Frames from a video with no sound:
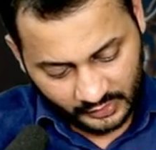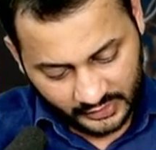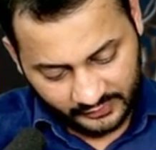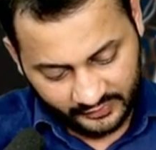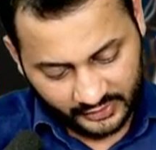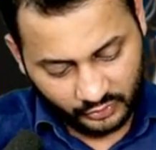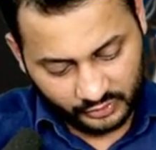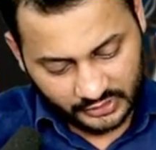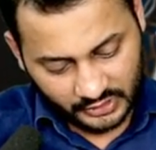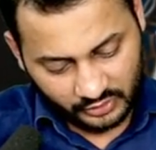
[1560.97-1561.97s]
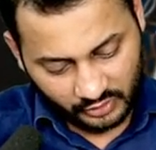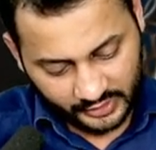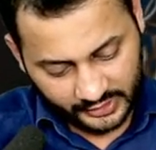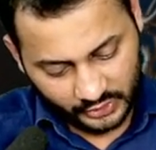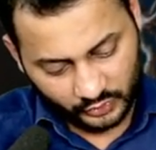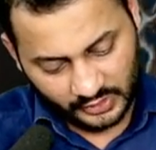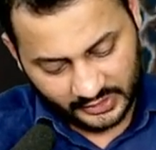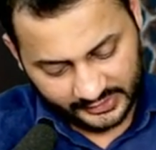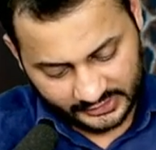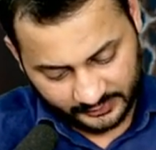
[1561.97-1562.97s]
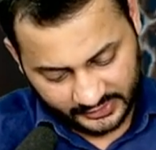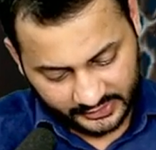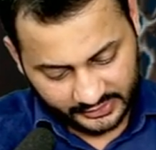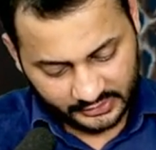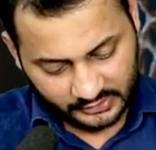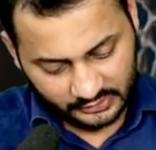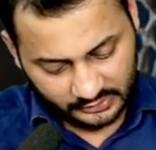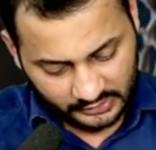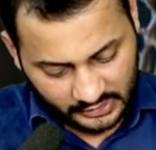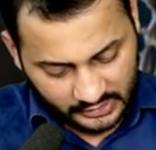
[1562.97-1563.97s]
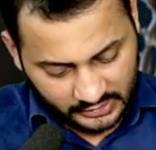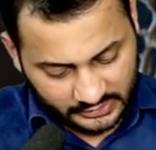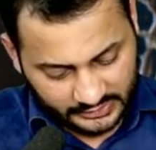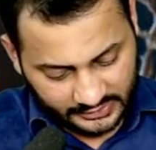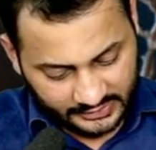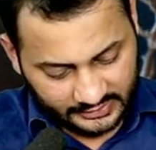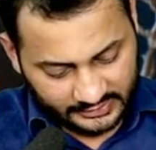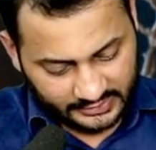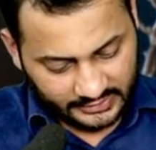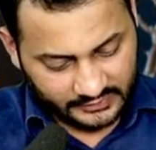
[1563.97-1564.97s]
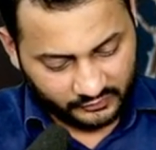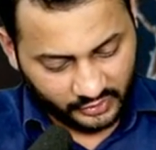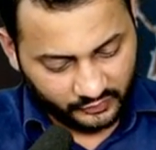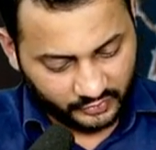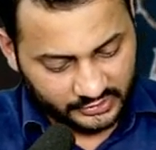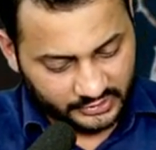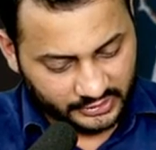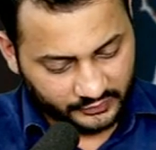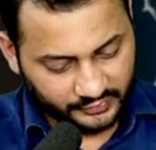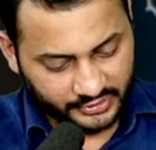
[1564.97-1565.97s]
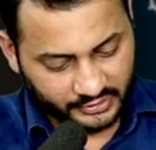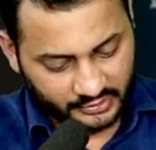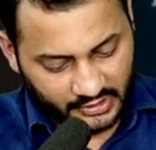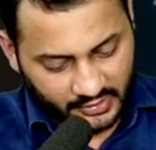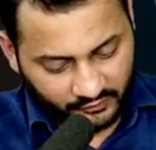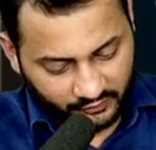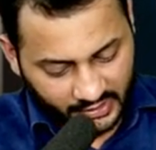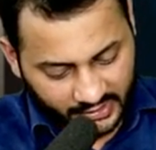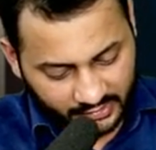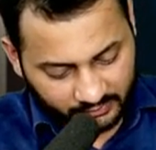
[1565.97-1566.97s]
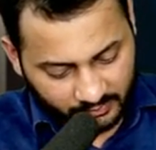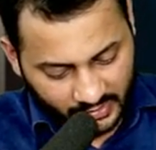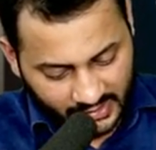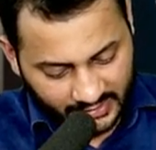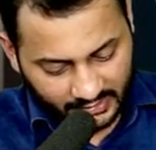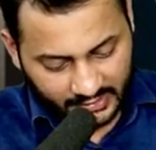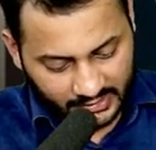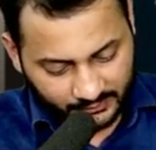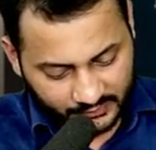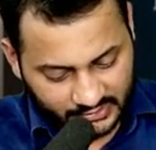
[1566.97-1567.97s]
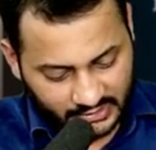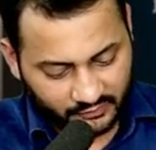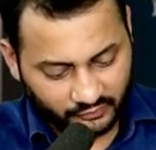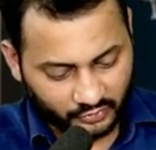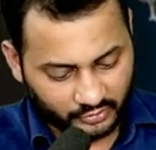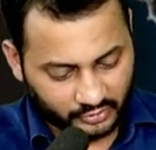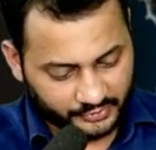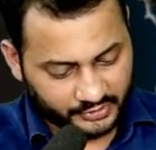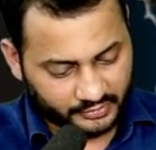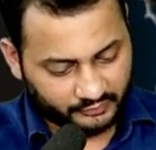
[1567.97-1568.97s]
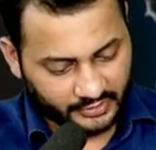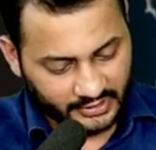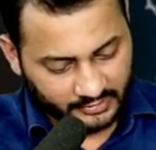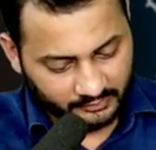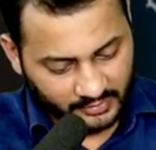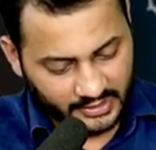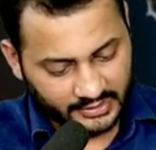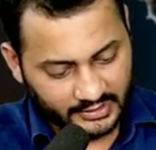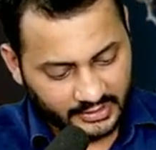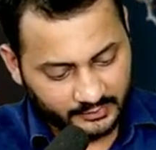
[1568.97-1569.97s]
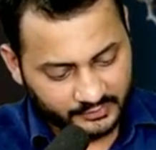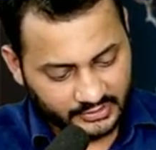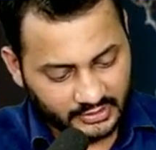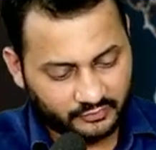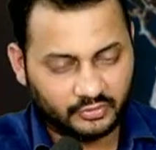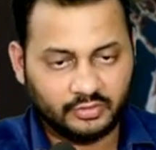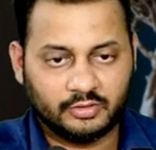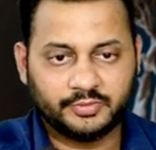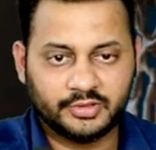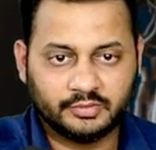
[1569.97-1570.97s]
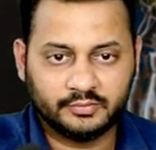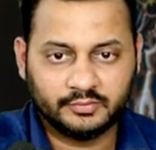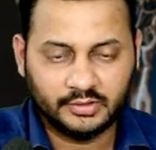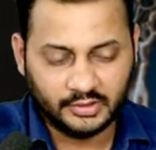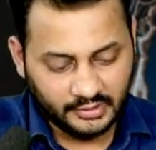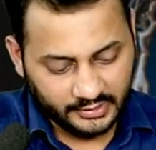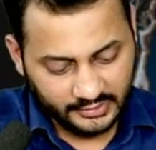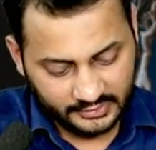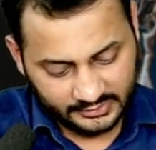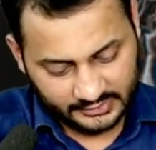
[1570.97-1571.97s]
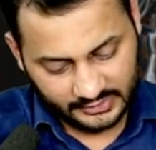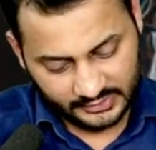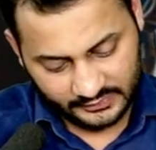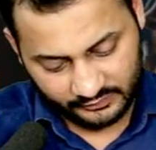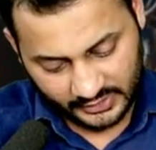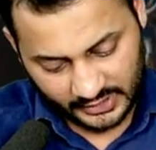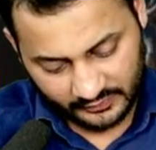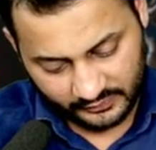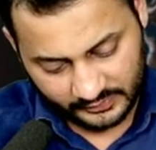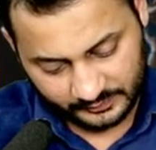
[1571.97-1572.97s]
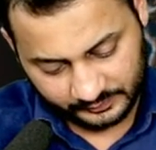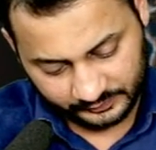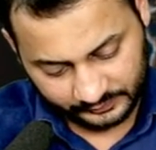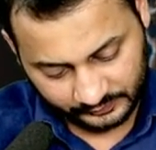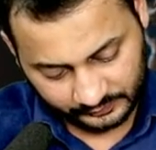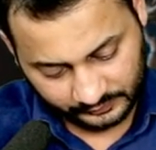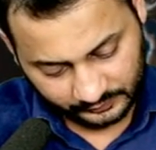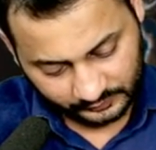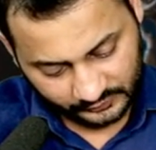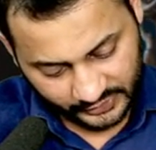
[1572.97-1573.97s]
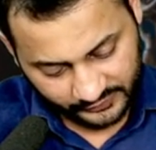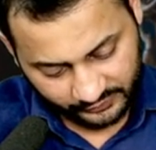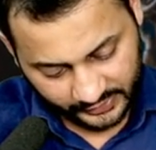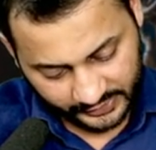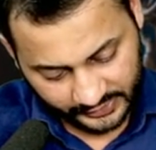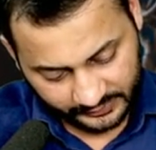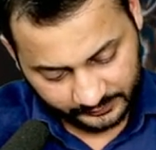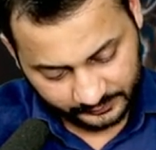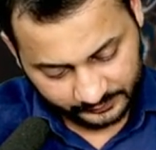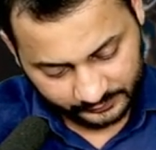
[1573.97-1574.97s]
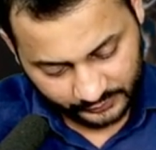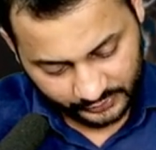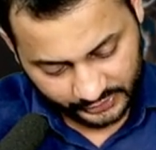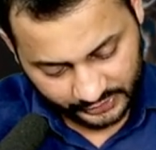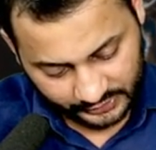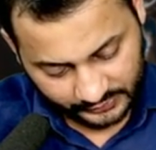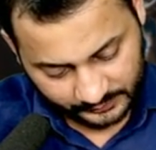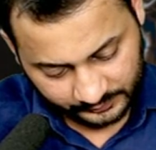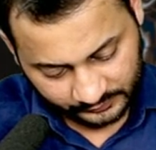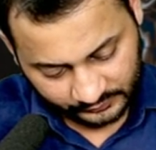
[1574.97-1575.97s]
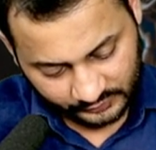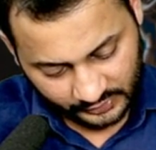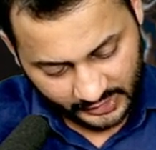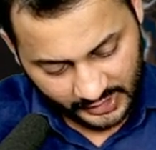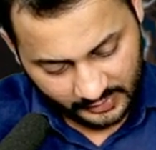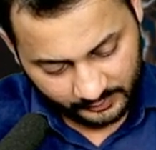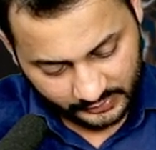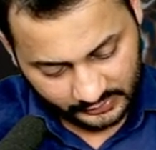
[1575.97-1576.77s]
if it goes according to our expectation, see, in this case, what was the situation? We had a buy cap sell floor option. We had a buy cap sell floor option. In this case, we have a different position. Cap,